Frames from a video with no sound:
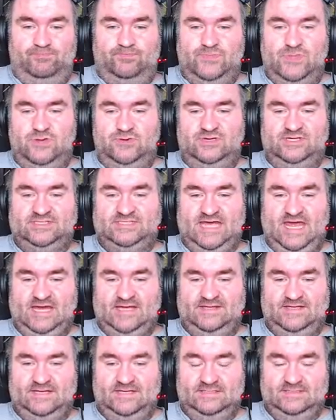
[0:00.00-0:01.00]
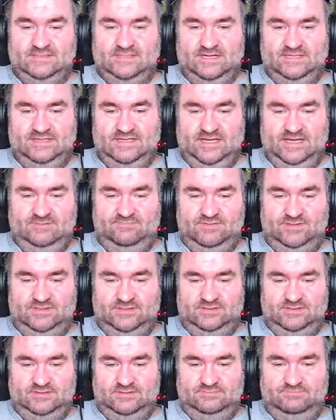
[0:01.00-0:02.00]
you'd attack things like that,
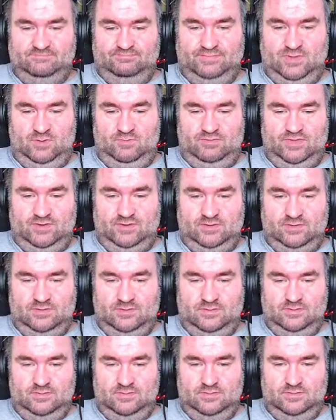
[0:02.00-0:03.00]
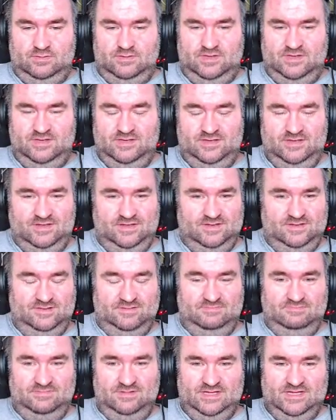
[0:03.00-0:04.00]
but boom. I'm
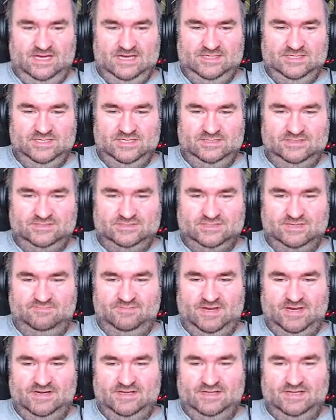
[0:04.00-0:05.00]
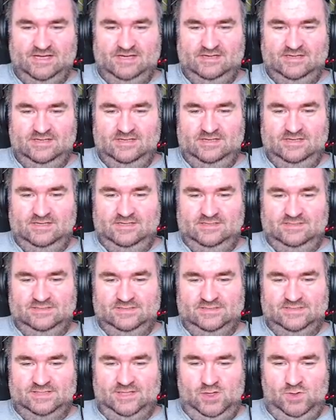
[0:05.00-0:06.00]
glad you can jump out of that.
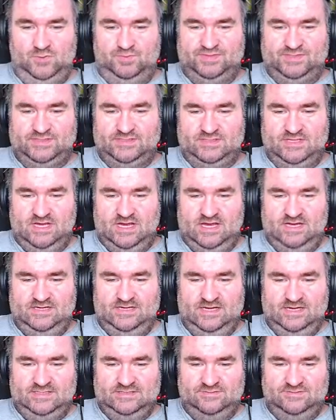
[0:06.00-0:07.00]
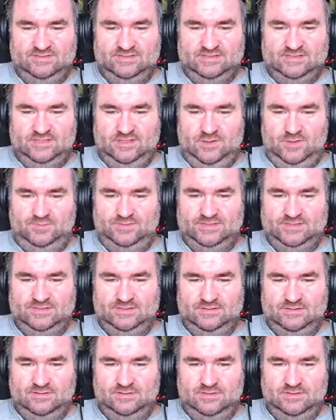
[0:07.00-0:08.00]
Slopes. Contacts with
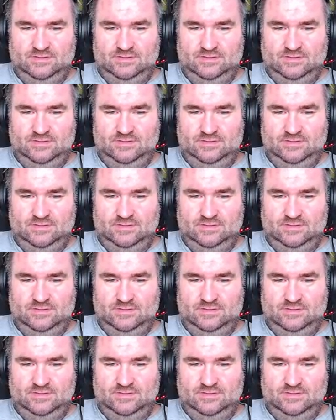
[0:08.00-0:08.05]
slopes.